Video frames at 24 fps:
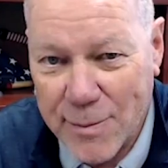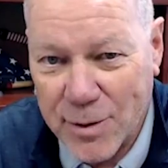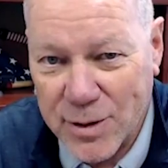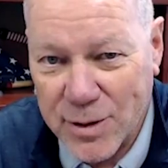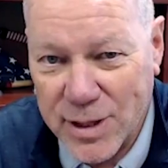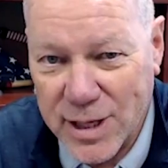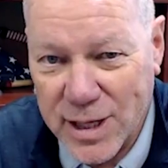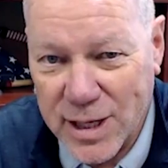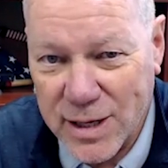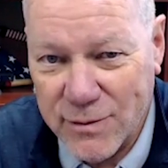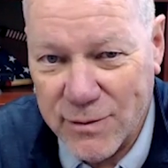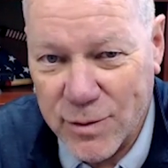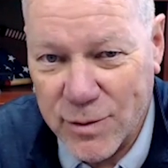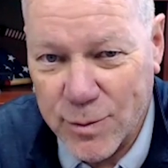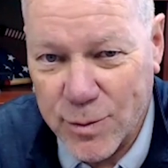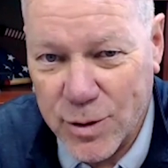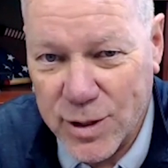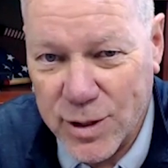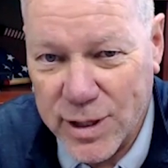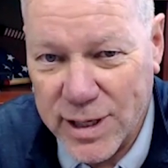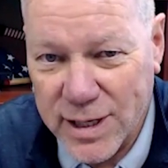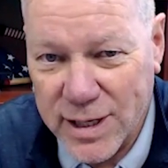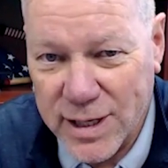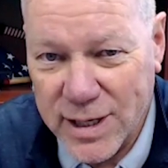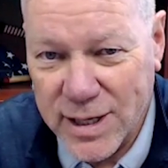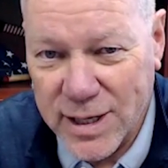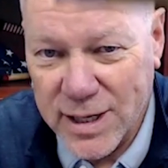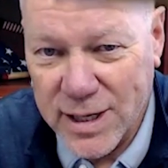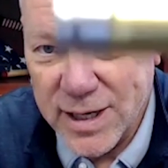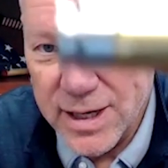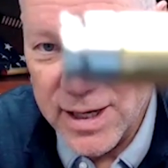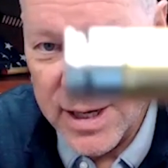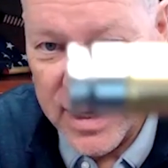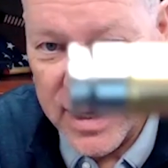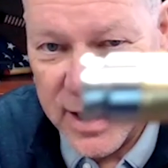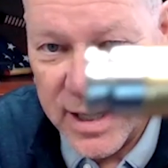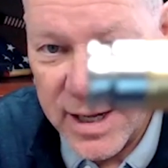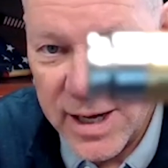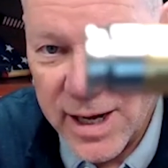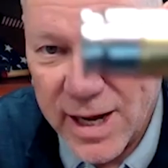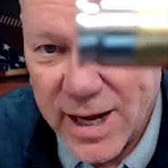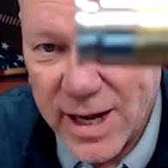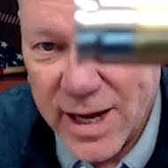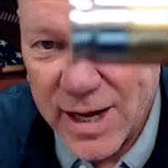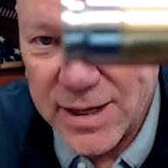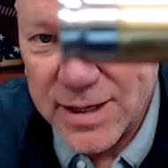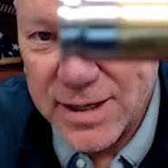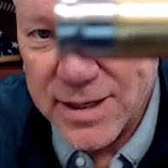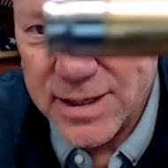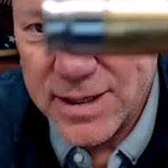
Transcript: on the end of a bullet. And